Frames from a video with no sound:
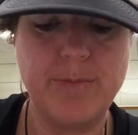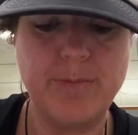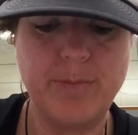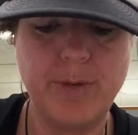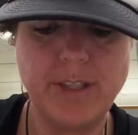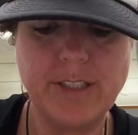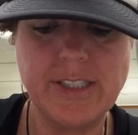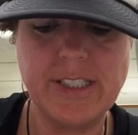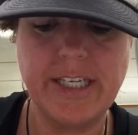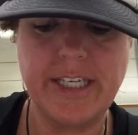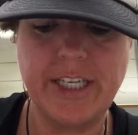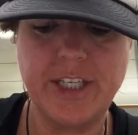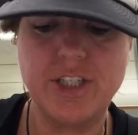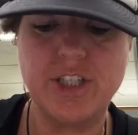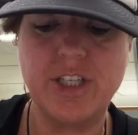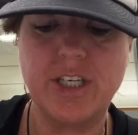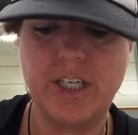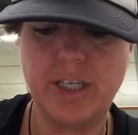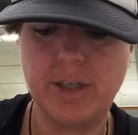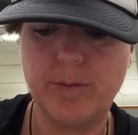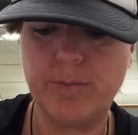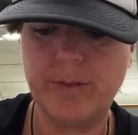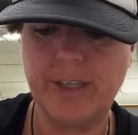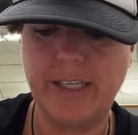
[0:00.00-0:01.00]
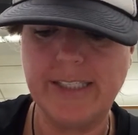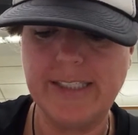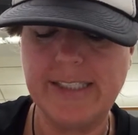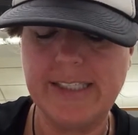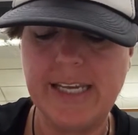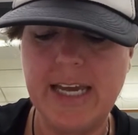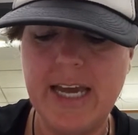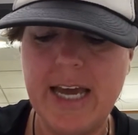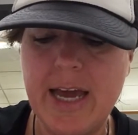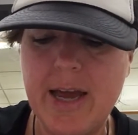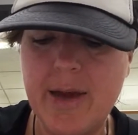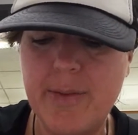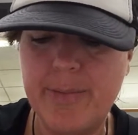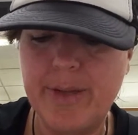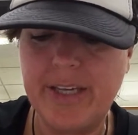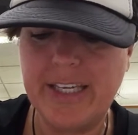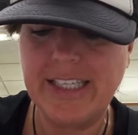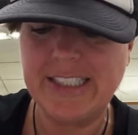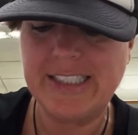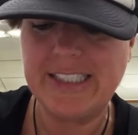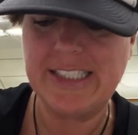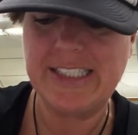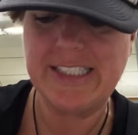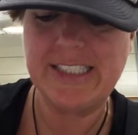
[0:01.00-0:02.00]
in multi-engine airplanes
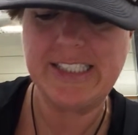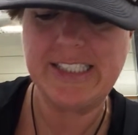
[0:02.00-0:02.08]
because in